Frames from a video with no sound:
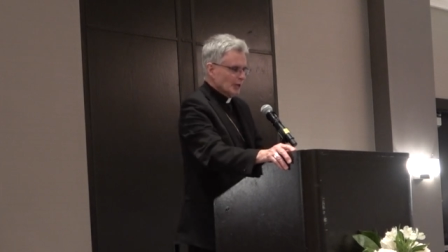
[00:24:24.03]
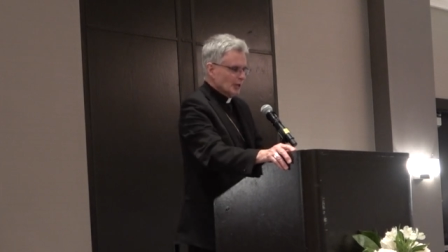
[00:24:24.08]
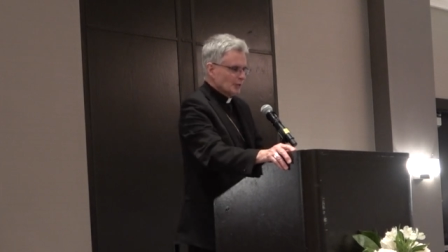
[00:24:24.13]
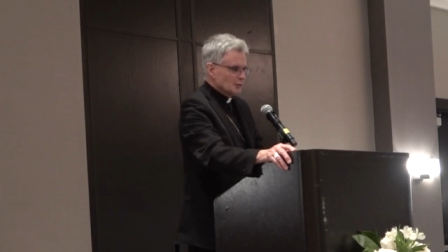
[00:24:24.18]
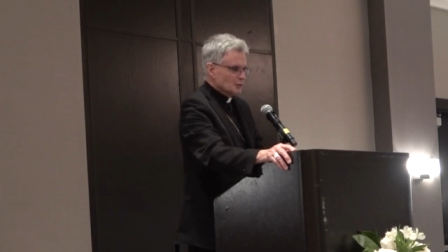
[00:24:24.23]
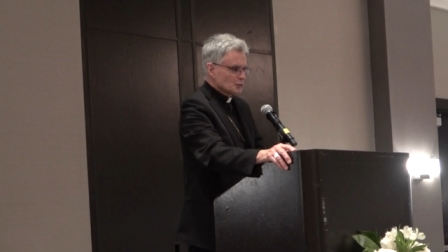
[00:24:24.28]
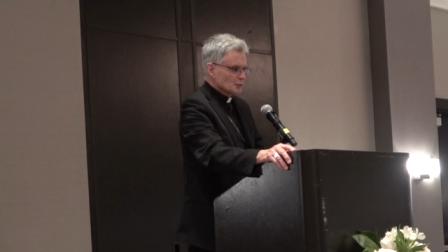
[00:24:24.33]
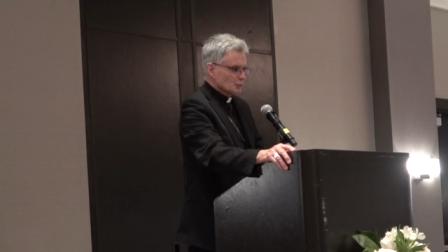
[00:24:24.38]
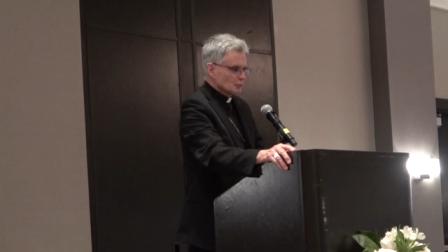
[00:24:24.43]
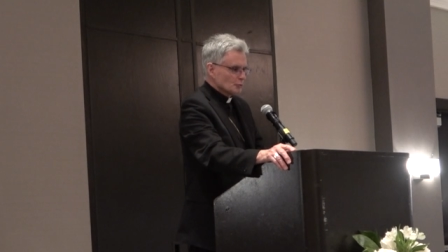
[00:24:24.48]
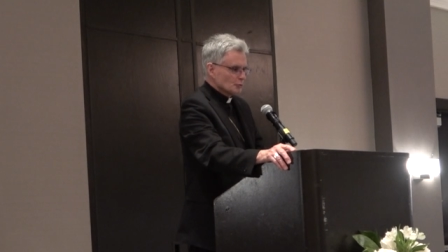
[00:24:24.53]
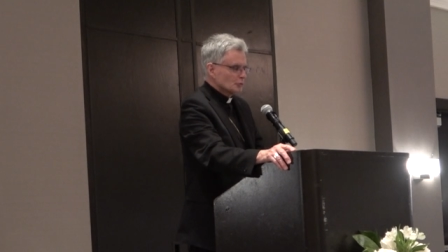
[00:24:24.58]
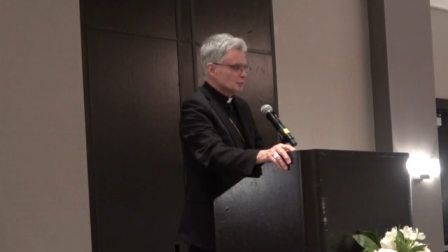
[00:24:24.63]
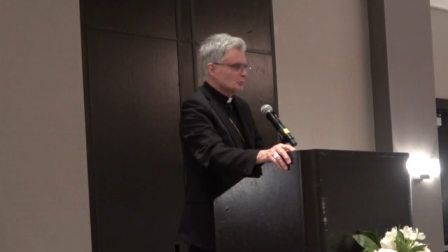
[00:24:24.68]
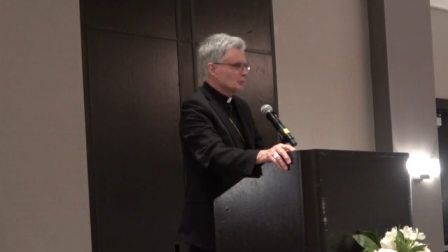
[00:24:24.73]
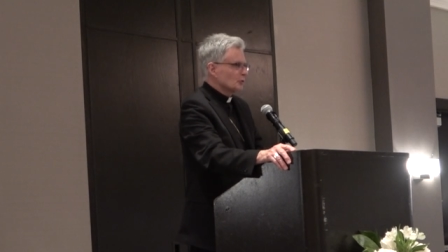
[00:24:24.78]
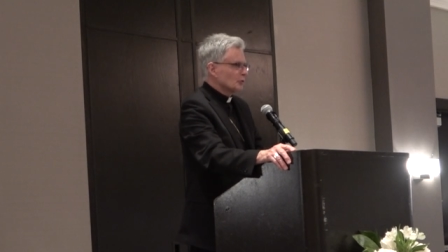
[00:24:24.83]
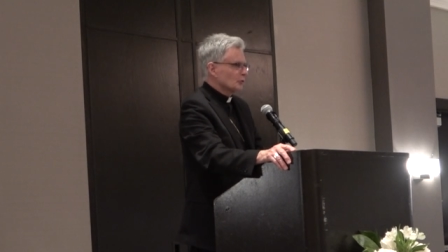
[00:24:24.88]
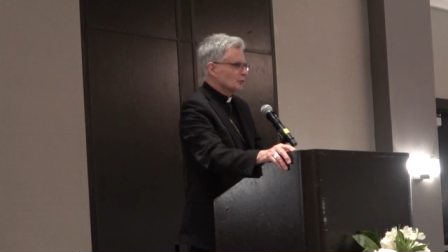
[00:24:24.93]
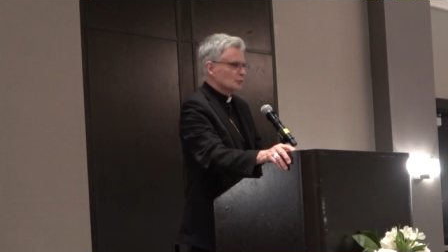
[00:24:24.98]
And there's a
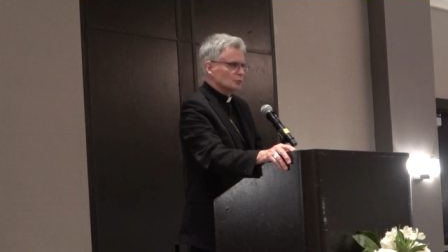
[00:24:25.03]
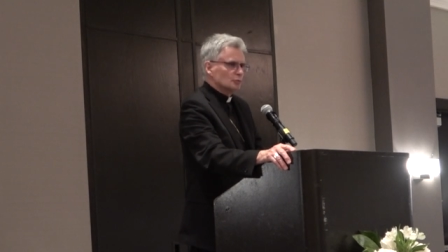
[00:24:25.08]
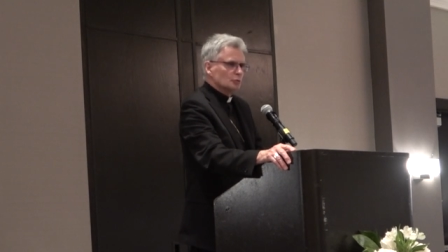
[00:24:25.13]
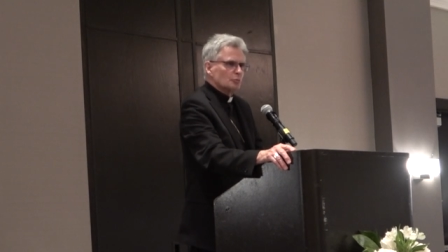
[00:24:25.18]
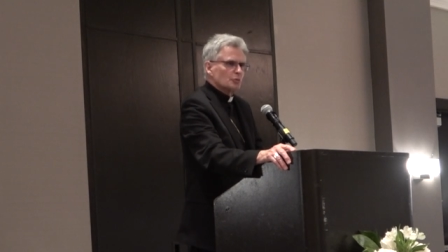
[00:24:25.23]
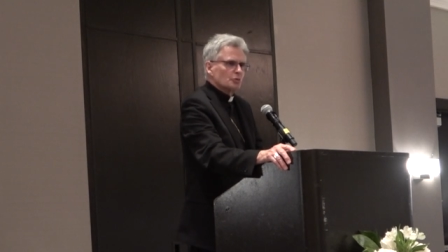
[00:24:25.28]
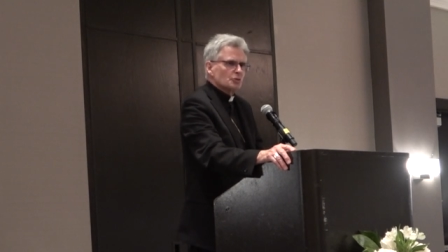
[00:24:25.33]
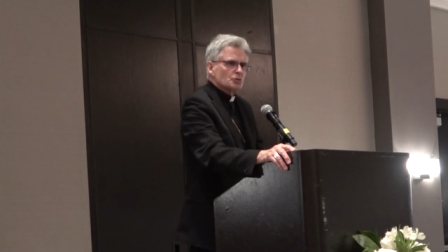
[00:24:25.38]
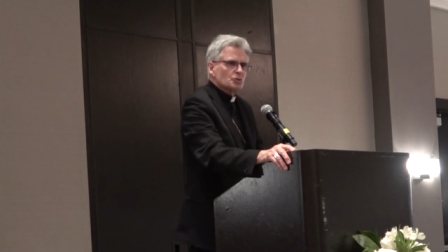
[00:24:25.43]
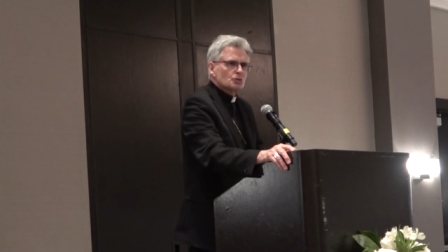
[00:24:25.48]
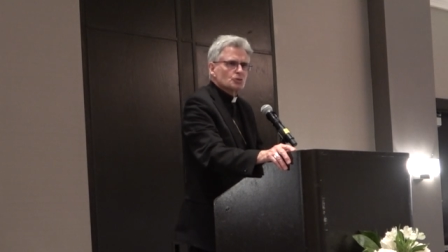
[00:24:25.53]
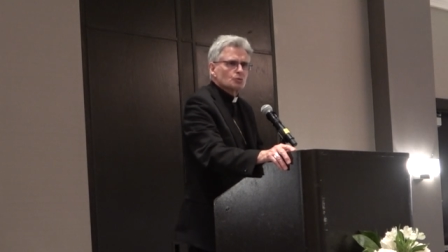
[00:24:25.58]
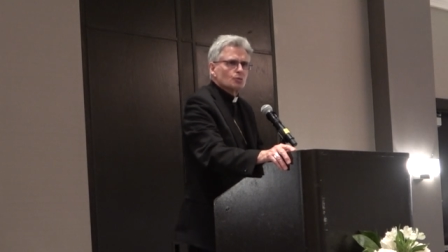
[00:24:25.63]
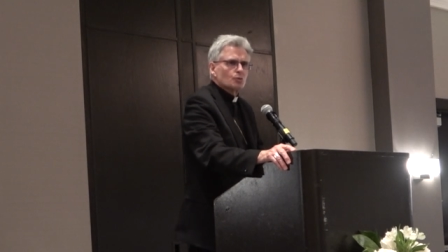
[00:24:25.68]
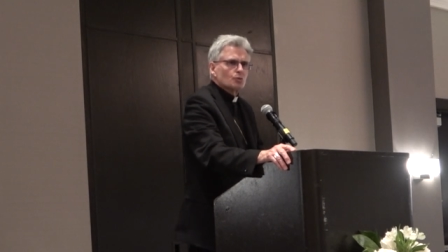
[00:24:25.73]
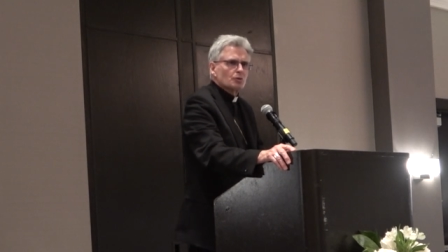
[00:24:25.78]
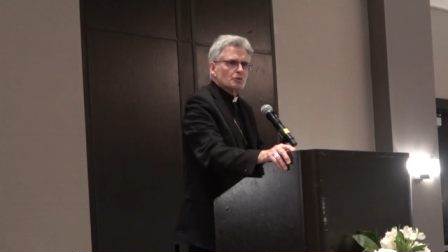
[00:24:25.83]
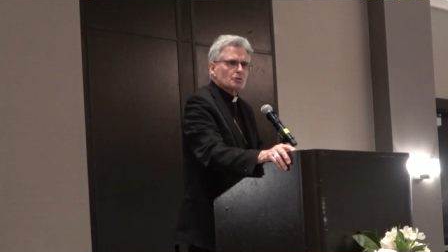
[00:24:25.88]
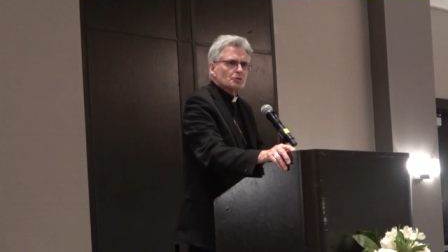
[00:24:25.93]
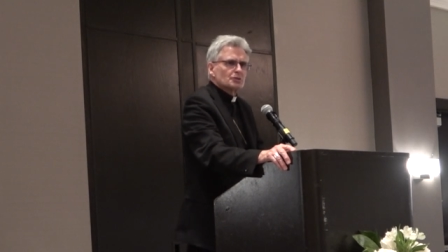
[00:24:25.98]
room called the Room of the
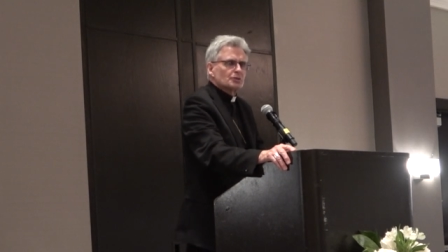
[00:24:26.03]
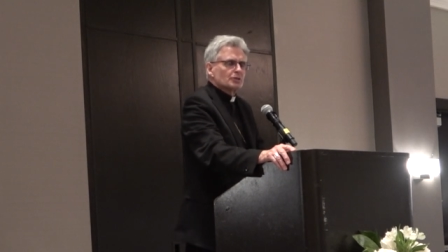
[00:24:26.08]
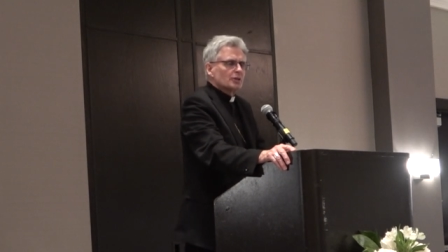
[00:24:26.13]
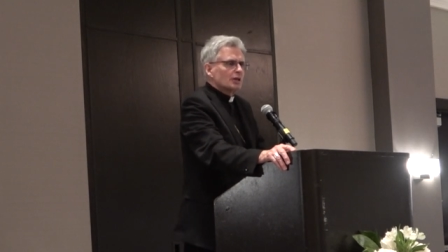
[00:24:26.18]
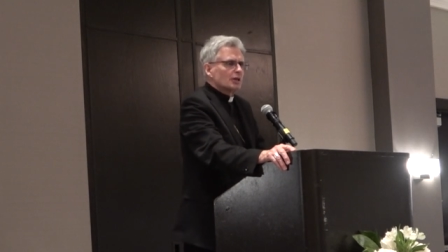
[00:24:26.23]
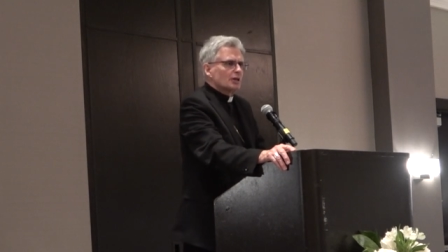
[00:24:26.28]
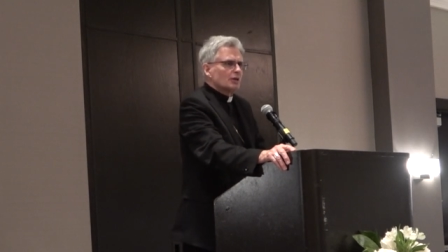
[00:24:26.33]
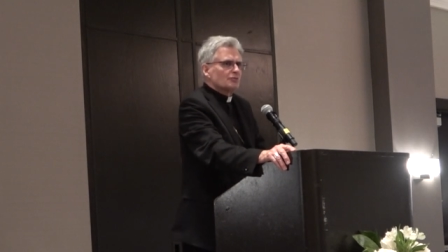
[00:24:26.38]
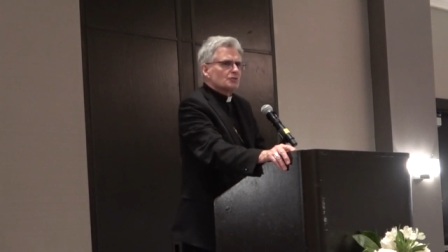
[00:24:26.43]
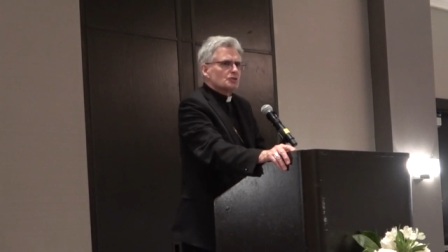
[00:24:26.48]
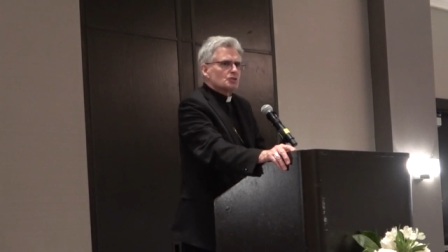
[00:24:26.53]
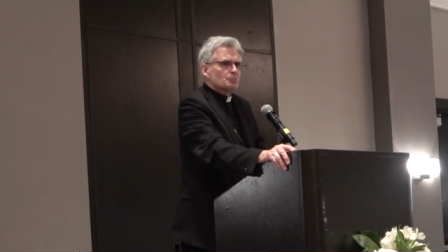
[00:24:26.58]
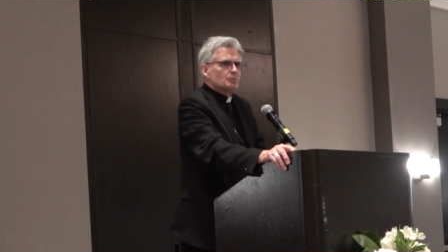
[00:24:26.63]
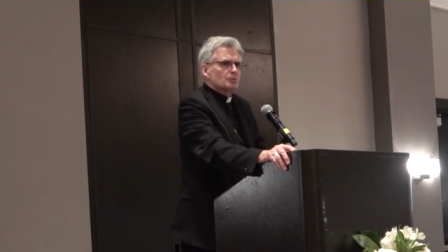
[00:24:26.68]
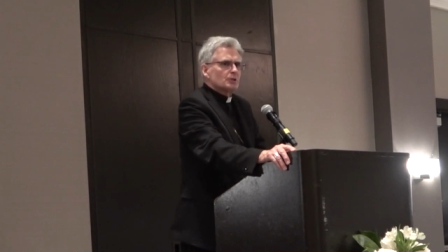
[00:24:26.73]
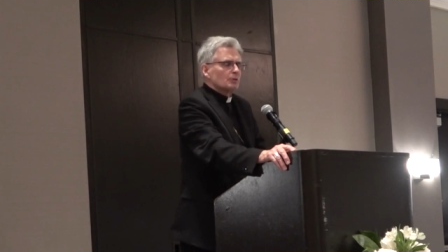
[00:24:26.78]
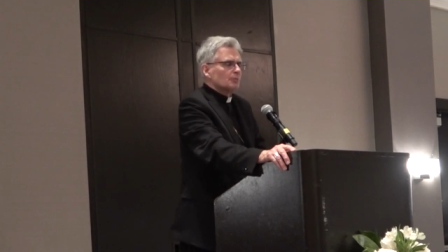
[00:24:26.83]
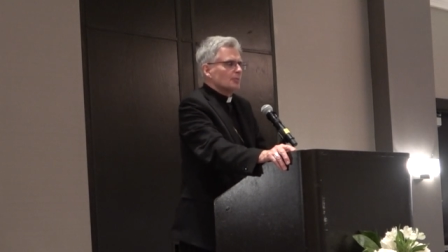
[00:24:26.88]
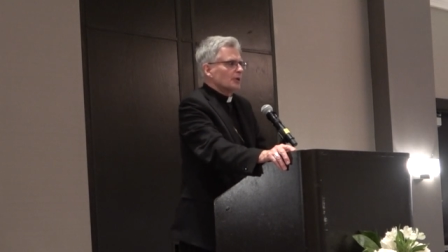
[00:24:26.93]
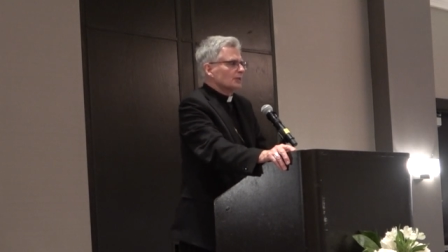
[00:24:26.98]
Swords, and I often
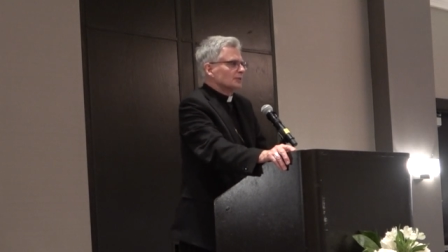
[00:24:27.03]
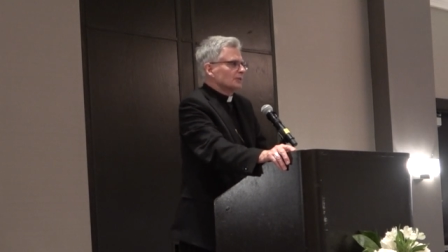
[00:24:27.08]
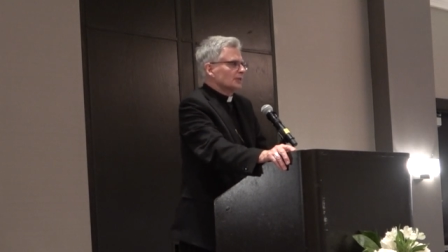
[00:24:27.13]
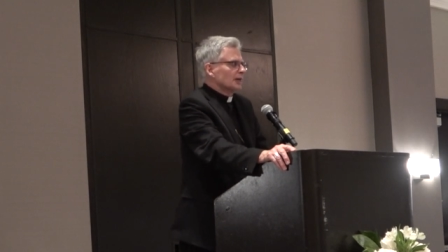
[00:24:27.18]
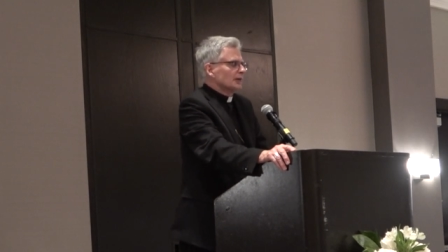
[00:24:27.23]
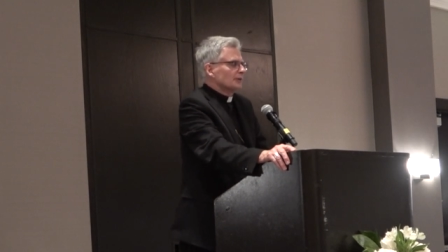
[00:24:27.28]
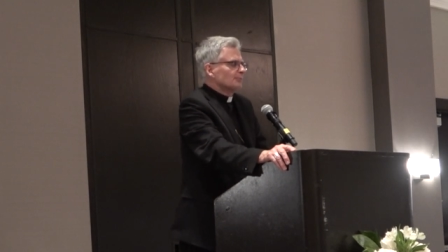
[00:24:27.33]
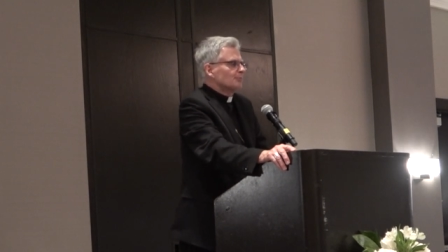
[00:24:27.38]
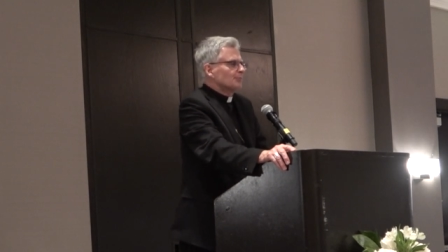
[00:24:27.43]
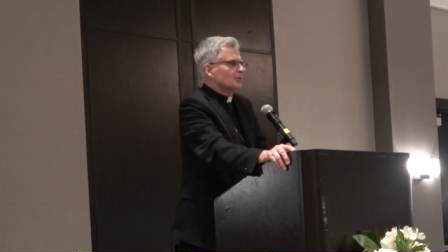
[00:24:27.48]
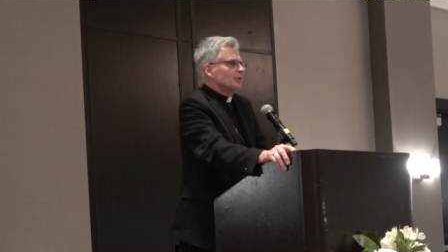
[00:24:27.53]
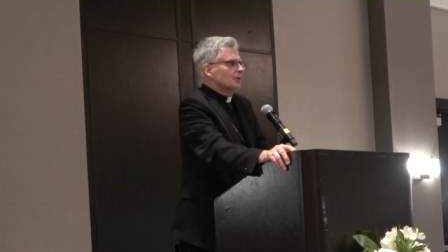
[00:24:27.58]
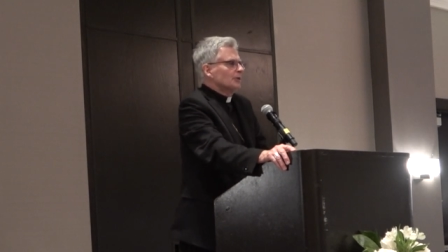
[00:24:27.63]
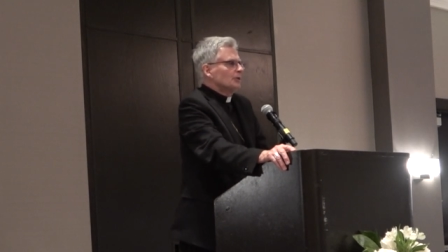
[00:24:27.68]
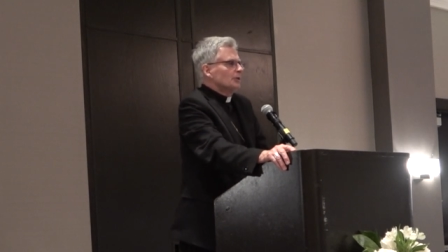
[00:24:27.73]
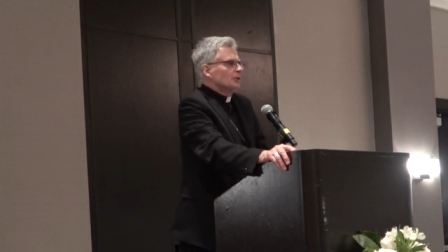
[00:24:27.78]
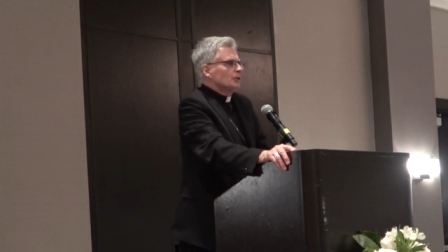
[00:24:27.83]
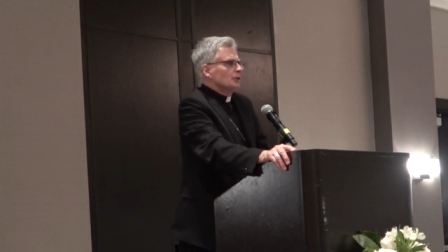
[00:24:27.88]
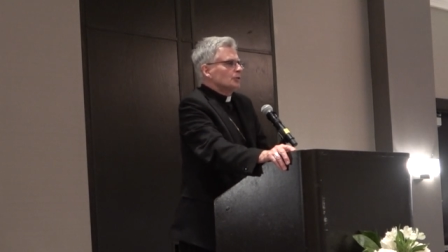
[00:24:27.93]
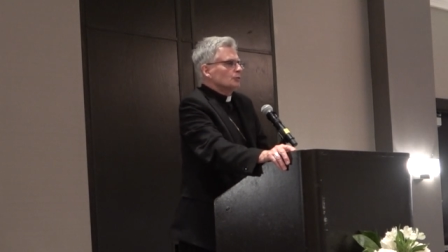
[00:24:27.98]
speak about that.
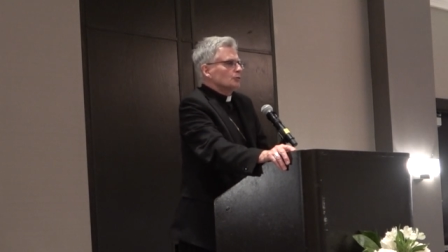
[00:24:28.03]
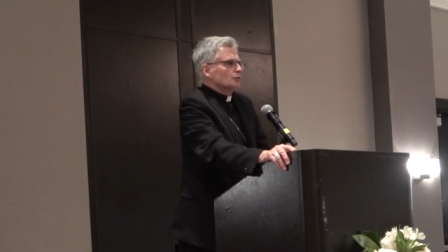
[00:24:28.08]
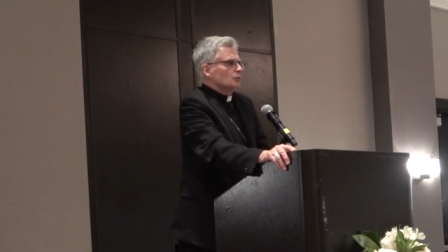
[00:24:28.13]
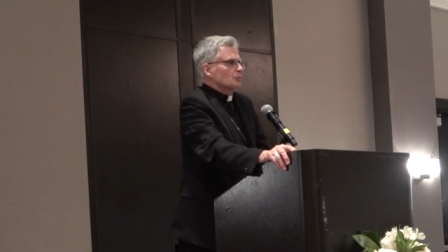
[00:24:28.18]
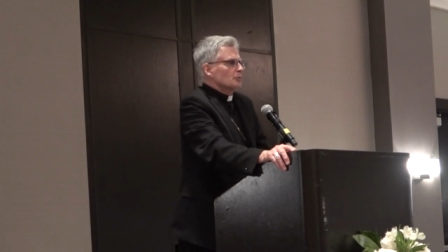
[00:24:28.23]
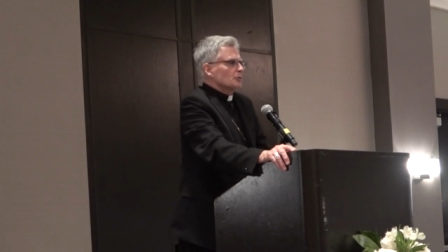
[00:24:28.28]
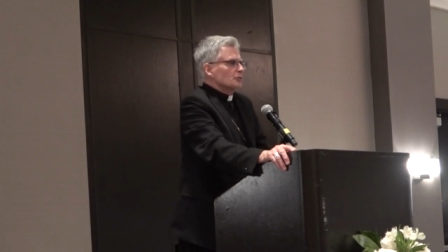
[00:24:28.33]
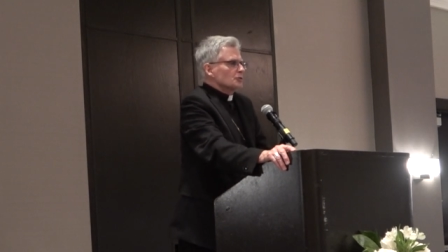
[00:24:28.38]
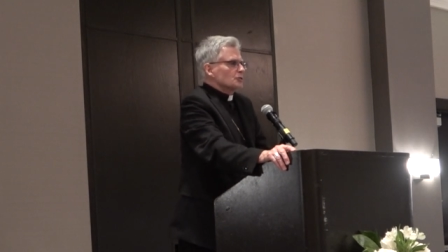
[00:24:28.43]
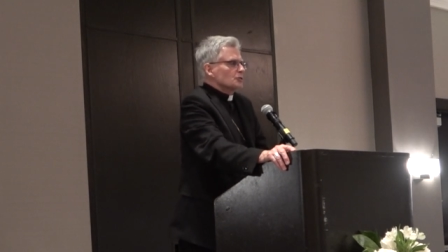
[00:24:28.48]
The Room of the